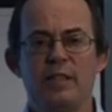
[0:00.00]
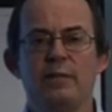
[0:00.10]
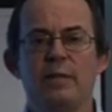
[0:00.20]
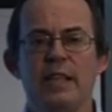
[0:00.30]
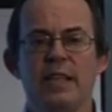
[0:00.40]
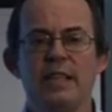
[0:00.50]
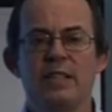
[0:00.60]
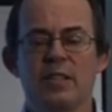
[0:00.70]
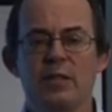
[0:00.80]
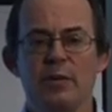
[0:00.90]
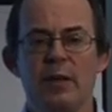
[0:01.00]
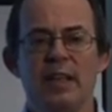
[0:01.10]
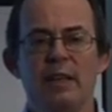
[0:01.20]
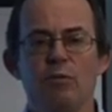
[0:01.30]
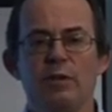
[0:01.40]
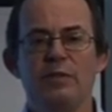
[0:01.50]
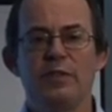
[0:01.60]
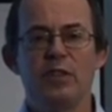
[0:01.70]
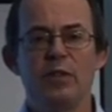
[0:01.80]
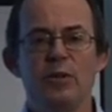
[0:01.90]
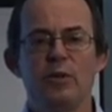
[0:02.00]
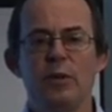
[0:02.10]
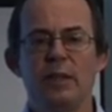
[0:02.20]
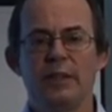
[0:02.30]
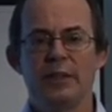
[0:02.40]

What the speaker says: you need to review